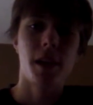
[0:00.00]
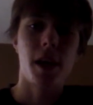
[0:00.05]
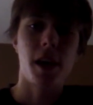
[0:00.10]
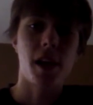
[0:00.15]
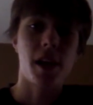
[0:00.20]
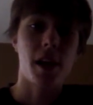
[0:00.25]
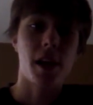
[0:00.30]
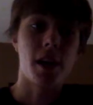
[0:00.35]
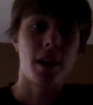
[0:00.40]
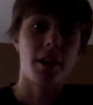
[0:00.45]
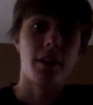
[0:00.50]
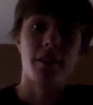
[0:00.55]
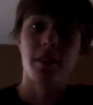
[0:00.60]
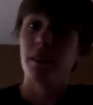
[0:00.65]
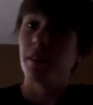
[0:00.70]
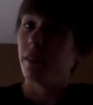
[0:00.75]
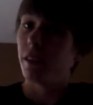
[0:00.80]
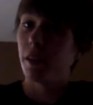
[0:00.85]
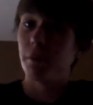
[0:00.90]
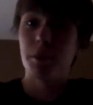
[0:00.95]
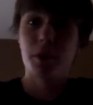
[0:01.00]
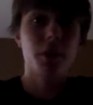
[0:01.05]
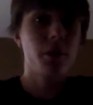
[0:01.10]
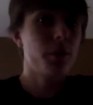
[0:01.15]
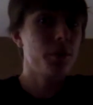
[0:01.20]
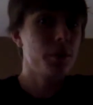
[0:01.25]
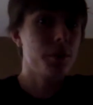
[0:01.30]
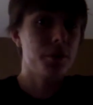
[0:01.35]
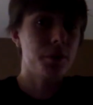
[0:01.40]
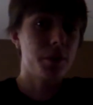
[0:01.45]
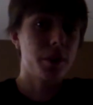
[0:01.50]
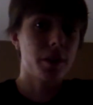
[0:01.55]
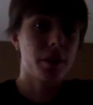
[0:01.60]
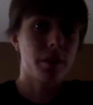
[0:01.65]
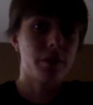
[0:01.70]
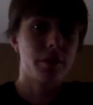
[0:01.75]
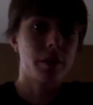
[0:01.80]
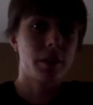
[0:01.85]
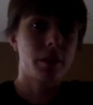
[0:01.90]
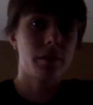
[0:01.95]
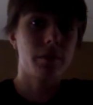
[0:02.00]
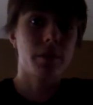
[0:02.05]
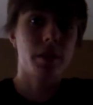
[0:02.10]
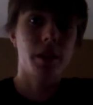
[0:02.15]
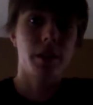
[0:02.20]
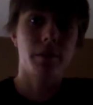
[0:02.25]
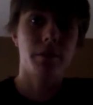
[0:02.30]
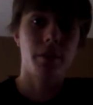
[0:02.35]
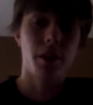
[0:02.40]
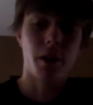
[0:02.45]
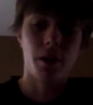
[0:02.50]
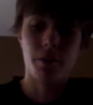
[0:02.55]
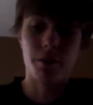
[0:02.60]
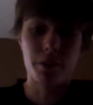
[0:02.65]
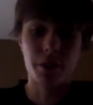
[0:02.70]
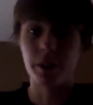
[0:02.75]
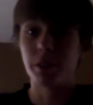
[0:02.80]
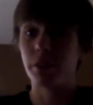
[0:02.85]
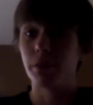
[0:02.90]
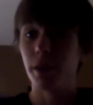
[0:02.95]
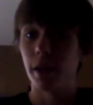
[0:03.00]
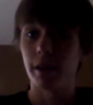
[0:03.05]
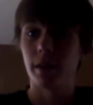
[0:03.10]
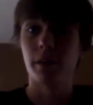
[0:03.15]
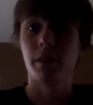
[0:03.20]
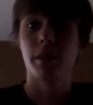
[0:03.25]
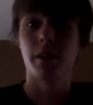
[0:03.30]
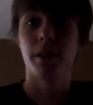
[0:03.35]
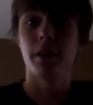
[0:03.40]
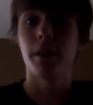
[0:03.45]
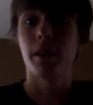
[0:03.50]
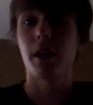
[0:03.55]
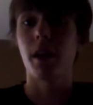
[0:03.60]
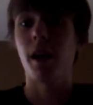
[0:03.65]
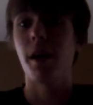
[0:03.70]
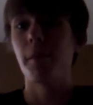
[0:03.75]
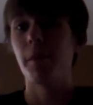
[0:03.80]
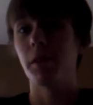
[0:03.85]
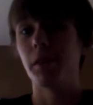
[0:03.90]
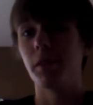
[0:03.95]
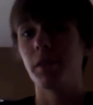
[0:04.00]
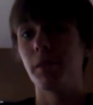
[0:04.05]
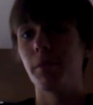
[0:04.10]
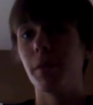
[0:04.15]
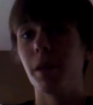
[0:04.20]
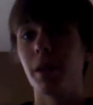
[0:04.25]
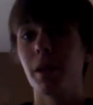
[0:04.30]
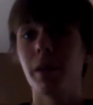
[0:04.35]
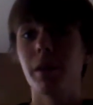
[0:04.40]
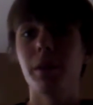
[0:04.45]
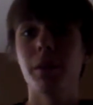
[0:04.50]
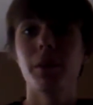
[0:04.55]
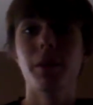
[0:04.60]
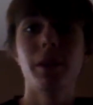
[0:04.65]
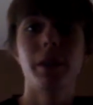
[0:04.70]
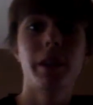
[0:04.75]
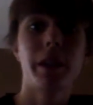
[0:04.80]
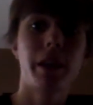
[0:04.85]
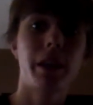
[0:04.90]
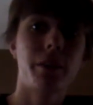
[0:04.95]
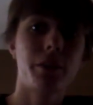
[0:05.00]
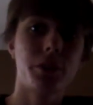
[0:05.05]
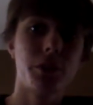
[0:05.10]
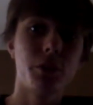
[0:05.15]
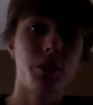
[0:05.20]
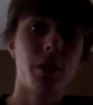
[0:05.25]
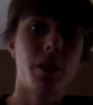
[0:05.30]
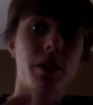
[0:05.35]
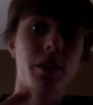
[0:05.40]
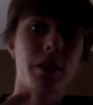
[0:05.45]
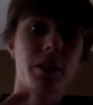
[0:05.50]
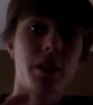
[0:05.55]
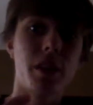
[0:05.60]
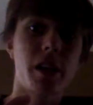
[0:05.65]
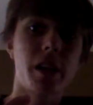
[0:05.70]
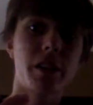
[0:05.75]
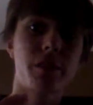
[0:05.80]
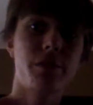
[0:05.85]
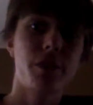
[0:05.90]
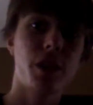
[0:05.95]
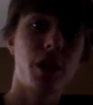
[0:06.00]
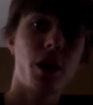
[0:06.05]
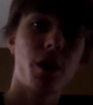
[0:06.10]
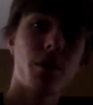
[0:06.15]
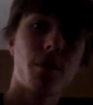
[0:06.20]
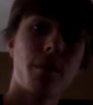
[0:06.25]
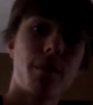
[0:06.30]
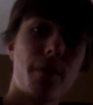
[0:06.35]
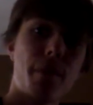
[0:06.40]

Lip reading: And let me know what you think of this record in the comments below, and I'll see you all in the next video.